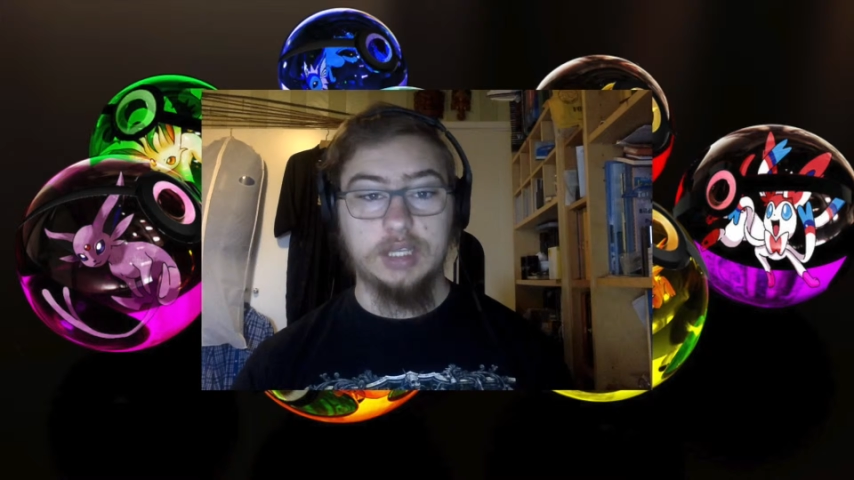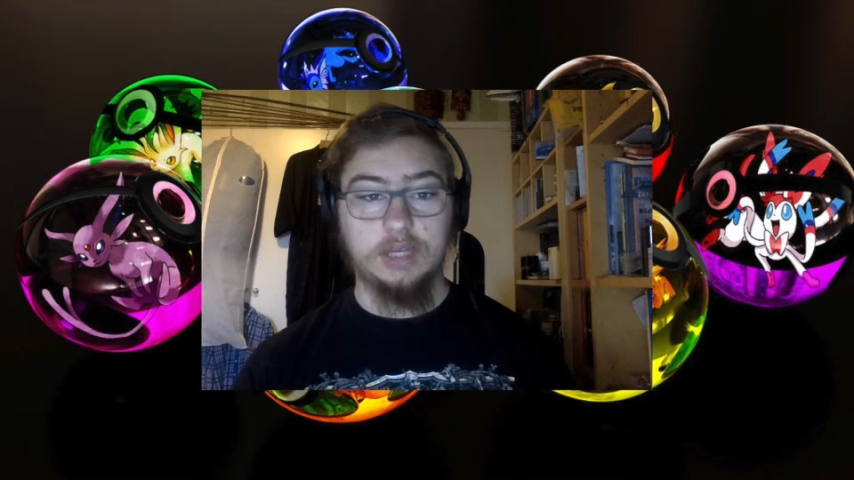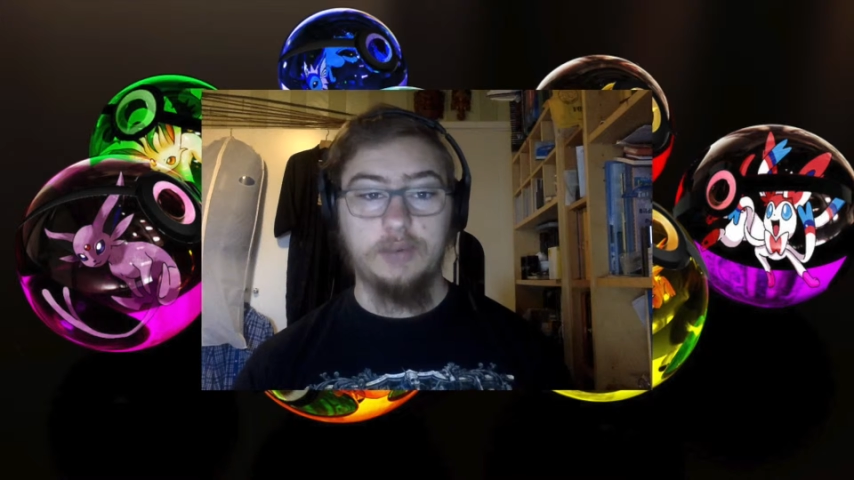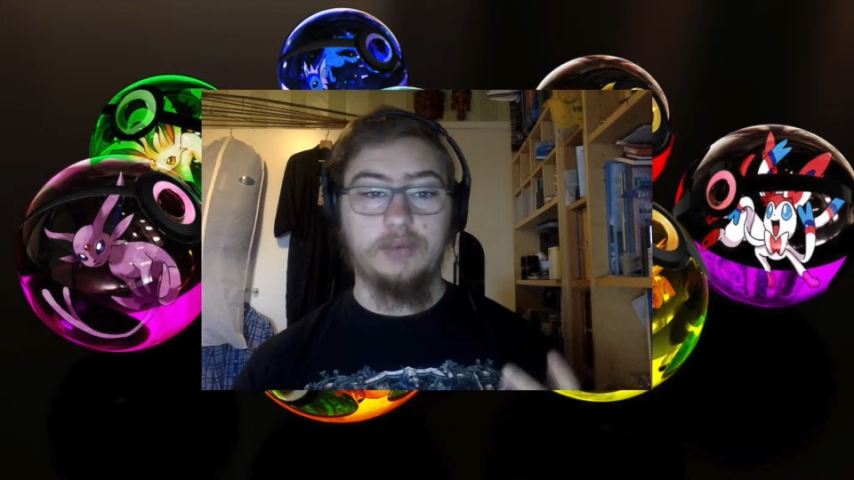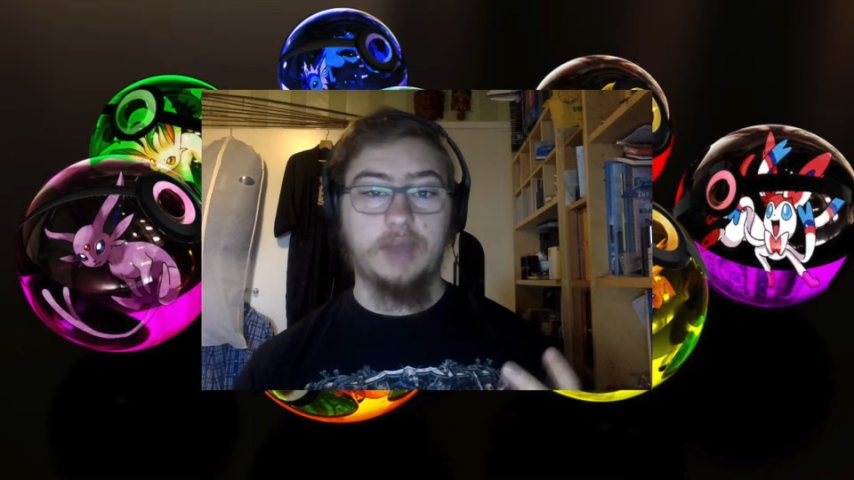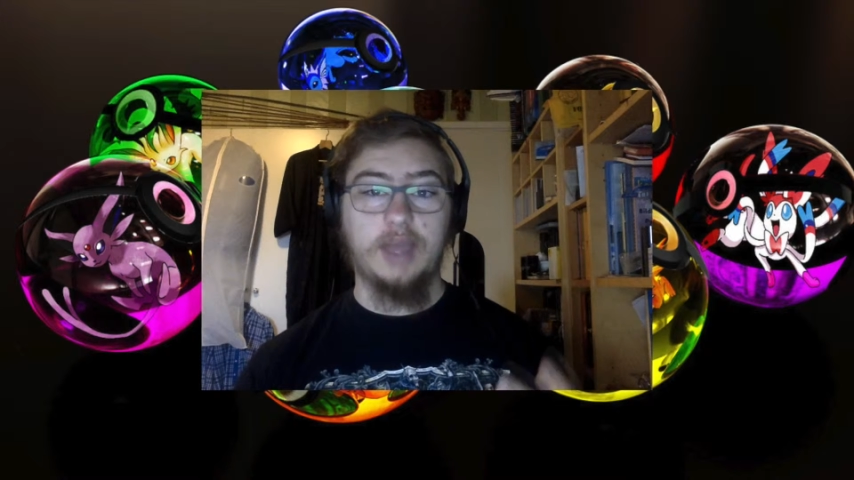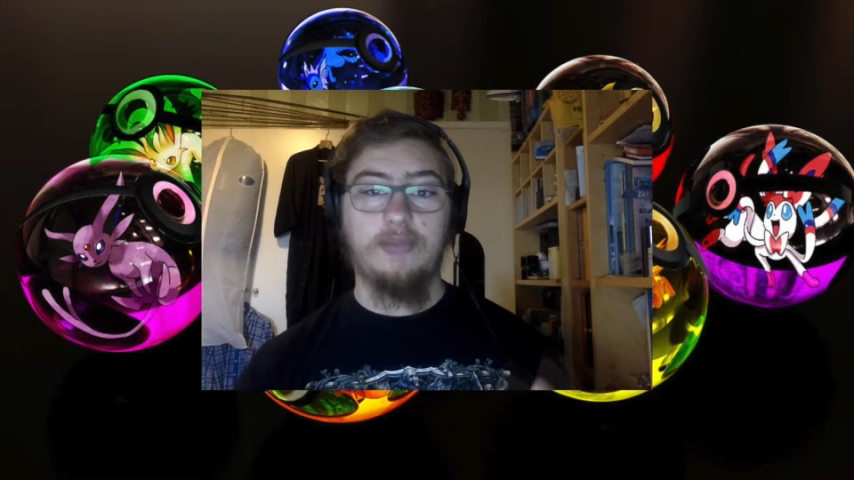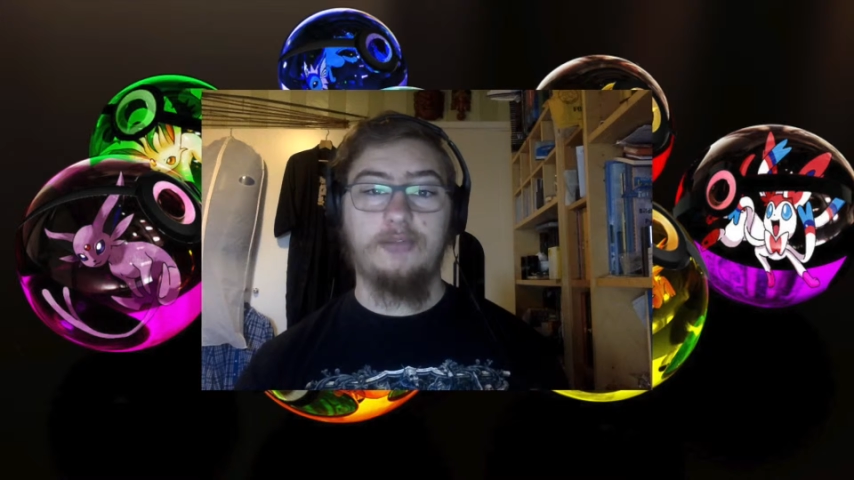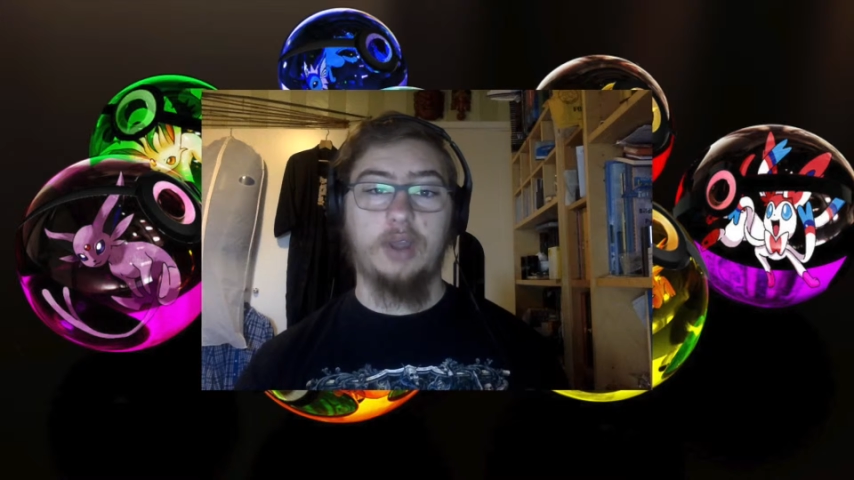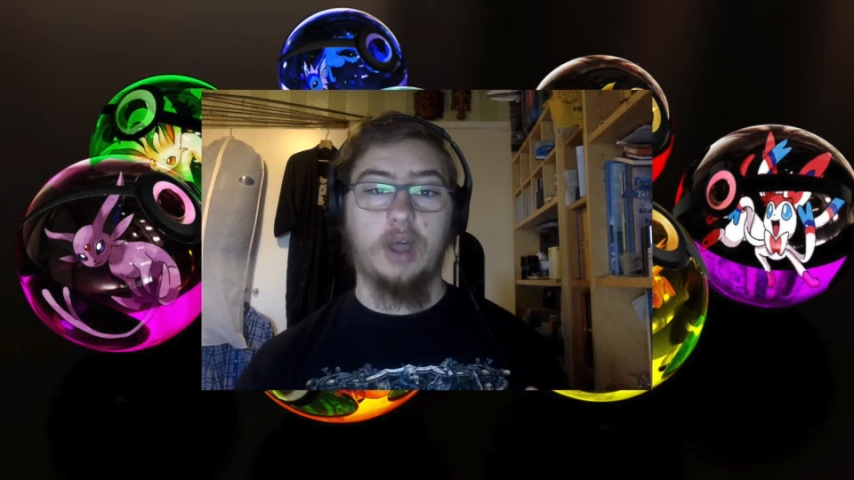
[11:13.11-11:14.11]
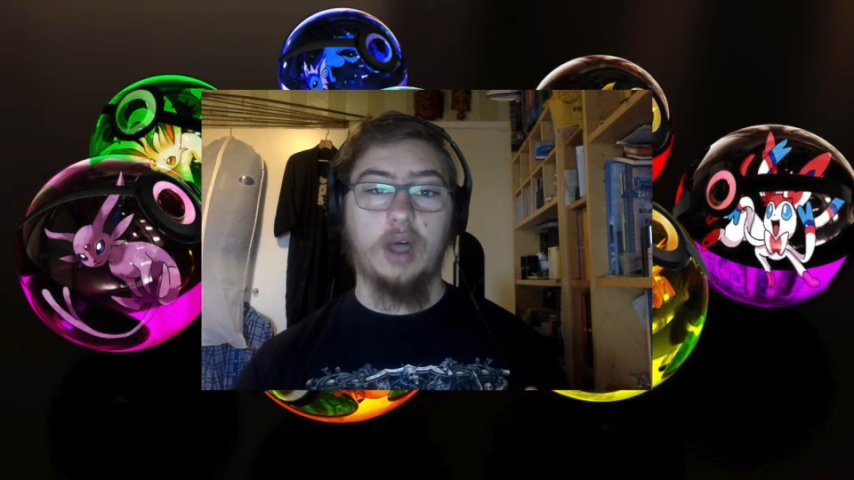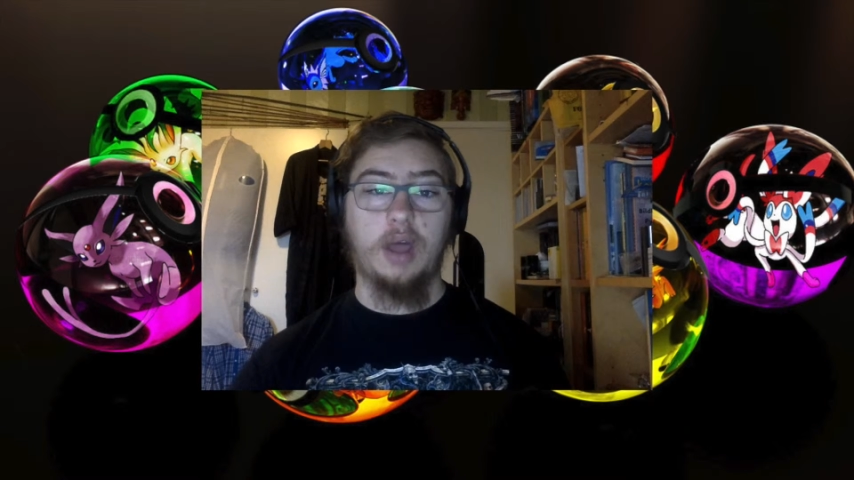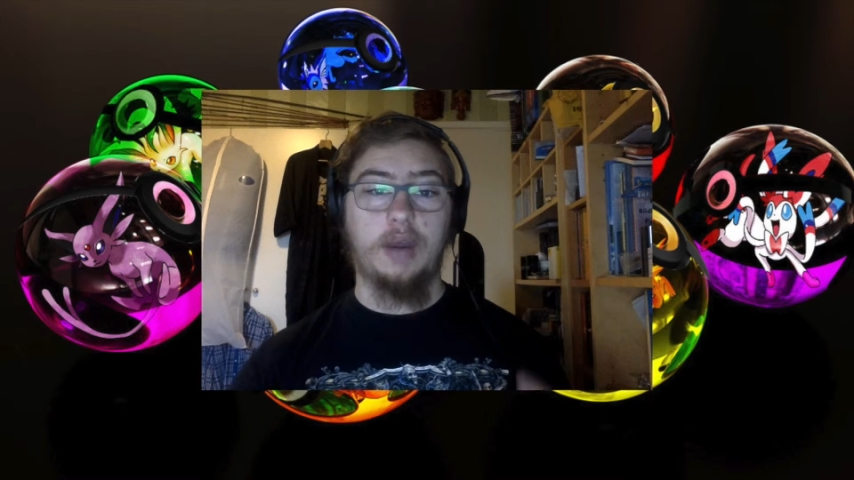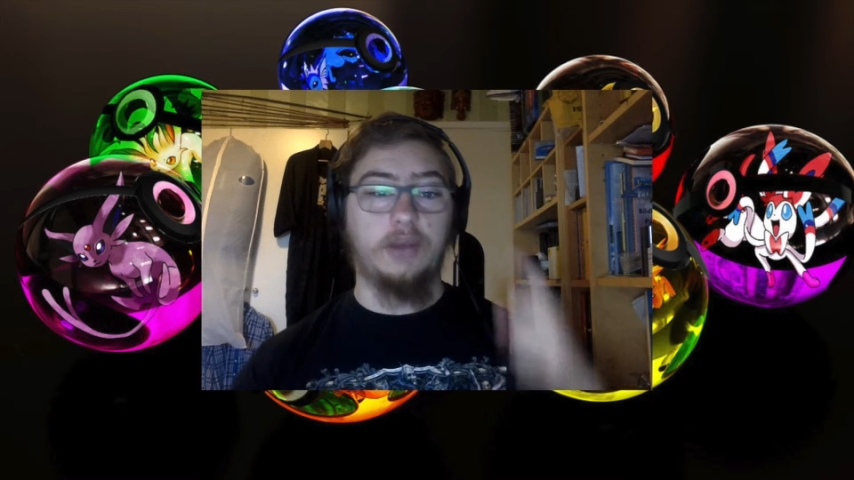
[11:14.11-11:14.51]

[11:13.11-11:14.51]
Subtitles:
you will draft on